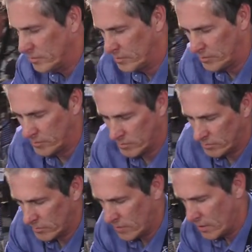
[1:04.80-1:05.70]

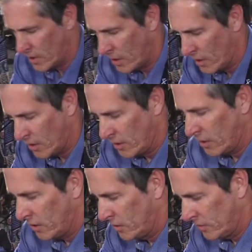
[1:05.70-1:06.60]
(no one is talking)